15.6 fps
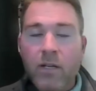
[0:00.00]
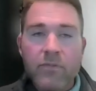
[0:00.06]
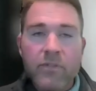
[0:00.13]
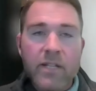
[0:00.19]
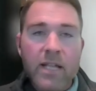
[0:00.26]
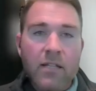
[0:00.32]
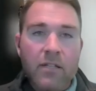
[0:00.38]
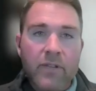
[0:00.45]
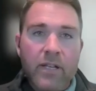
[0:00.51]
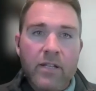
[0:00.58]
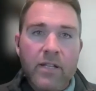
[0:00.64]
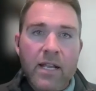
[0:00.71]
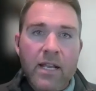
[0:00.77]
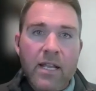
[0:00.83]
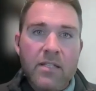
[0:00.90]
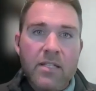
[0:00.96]
of the
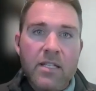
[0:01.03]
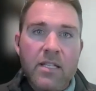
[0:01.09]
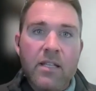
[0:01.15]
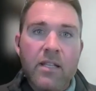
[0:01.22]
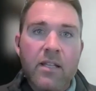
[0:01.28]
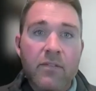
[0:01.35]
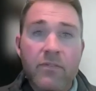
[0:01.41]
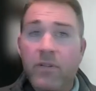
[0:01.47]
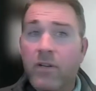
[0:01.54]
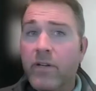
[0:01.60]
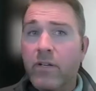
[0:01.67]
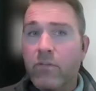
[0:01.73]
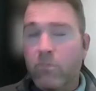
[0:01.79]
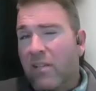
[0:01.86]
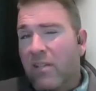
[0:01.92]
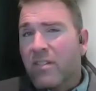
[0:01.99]
elevated NAD in a
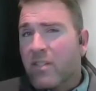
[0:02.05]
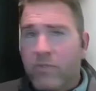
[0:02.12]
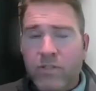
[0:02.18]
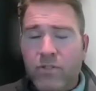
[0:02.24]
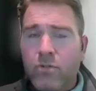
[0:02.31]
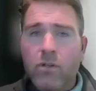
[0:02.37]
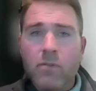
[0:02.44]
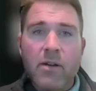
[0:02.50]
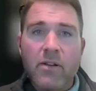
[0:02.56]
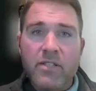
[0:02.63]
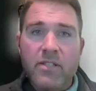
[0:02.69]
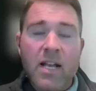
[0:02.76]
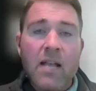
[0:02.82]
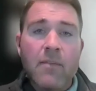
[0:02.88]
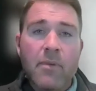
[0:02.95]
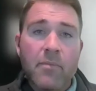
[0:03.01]
very relatively short amount of
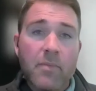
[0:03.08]
time.